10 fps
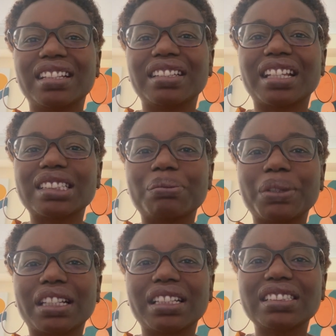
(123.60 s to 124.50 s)
Next up on
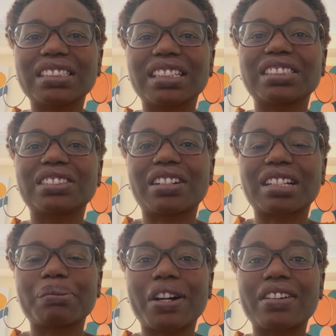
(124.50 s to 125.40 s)
the list, let's talk
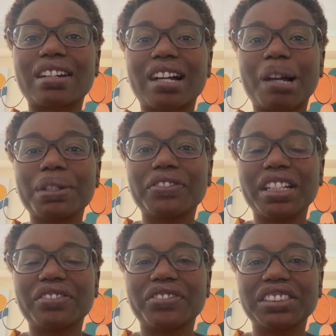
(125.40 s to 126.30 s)
about
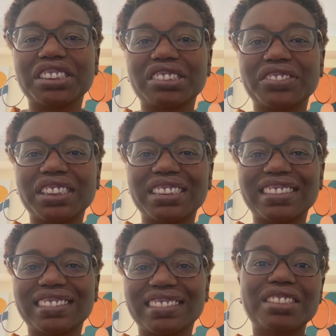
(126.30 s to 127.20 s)
copyright
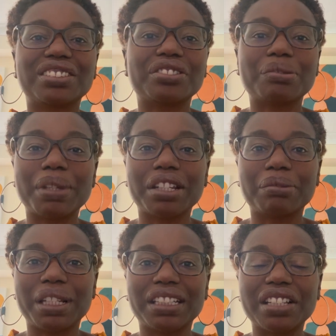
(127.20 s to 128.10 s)
registration. So you may or
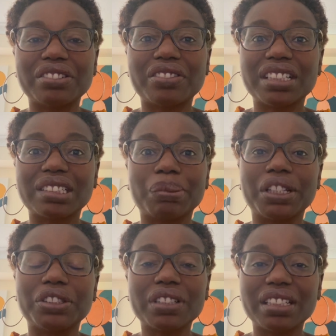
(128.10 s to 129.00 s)
may not know this,
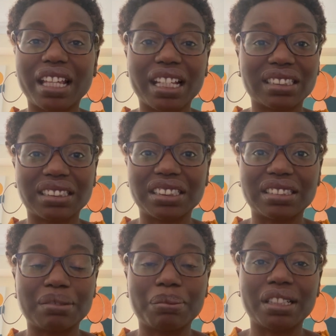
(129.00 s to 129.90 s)
but you can actually
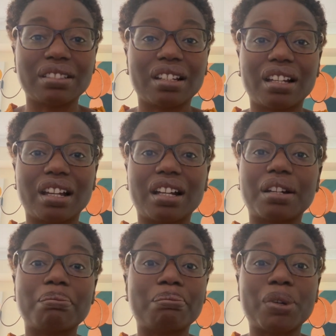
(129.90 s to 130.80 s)
submit uh,
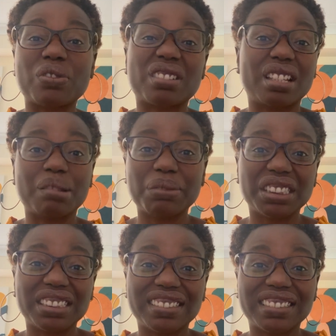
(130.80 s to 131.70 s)
bulk
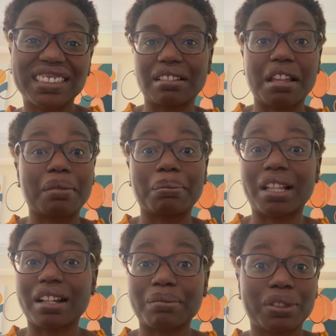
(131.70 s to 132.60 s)
images,
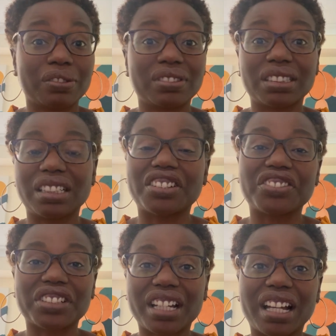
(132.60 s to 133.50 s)
blog posts and
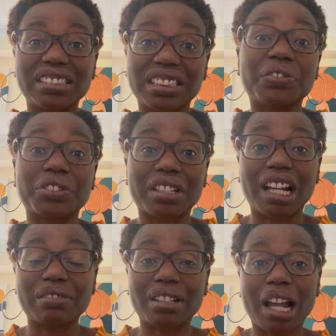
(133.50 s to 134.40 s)
other content for
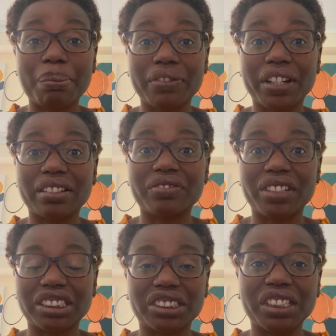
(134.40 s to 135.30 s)
copyright
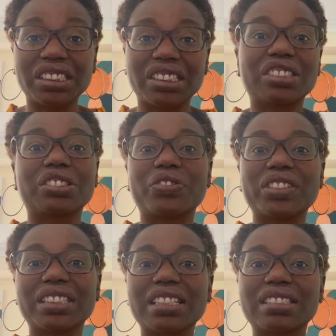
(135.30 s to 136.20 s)
registration. So if
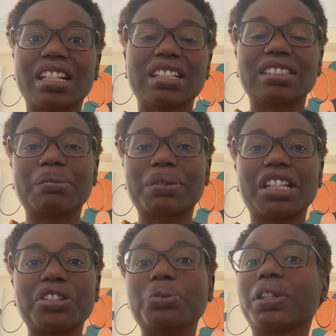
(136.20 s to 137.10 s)
it's not something
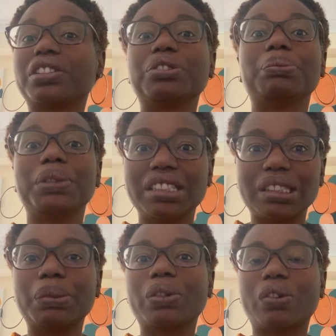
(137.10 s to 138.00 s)
that you want to do
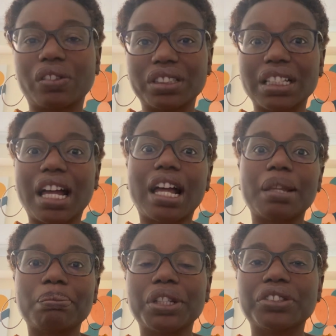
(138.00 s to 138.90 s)
piecemeal all the
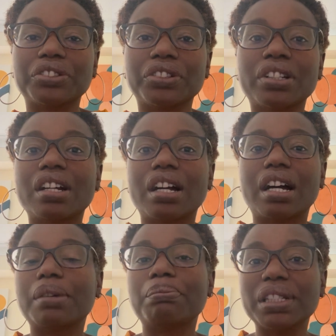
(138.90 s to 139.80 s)
time, but your
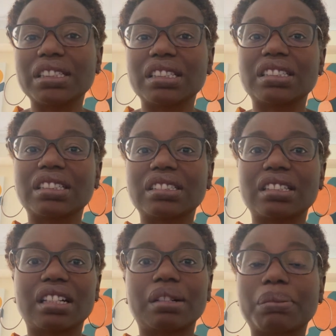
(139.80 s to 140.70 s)
uh, business is
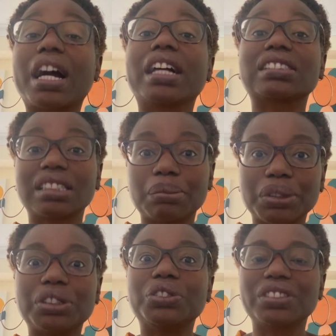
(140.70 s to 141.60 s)
um, constantly
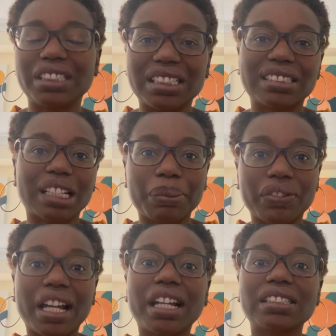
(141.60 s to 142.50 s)
producing this type of
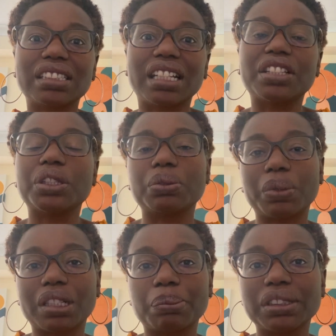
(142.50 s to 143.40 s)
content and you
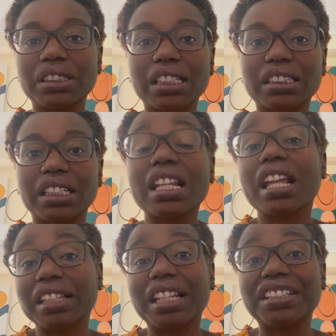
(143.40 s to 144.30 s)
want to protect it,
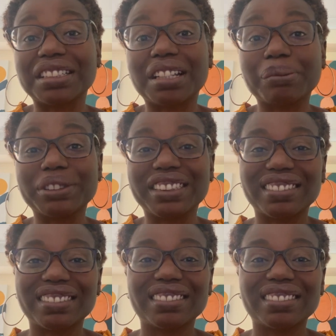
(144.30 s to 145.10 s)
that is an option.